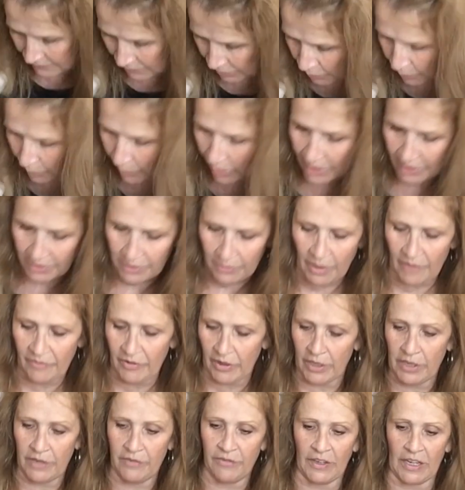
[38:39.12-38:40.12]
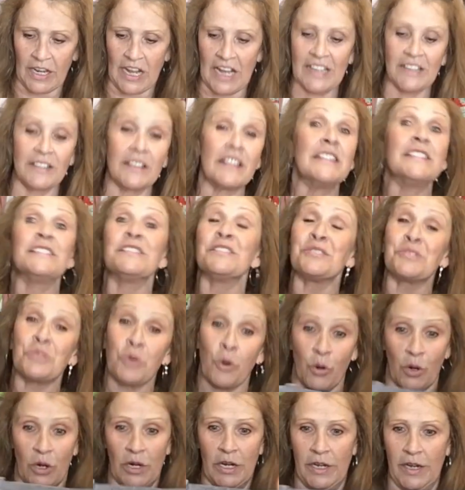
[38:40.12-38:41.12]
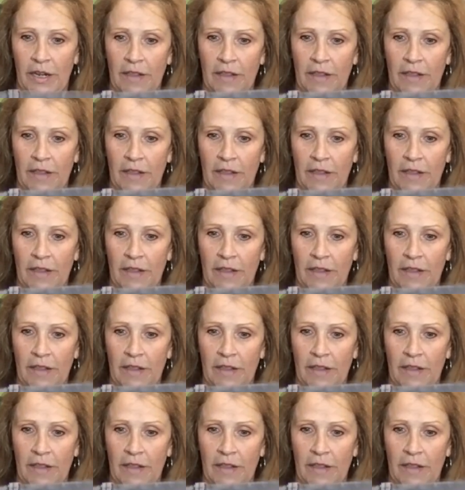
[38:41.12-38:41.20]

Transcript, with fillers: Who are you? I've already forgotten. These are Torrid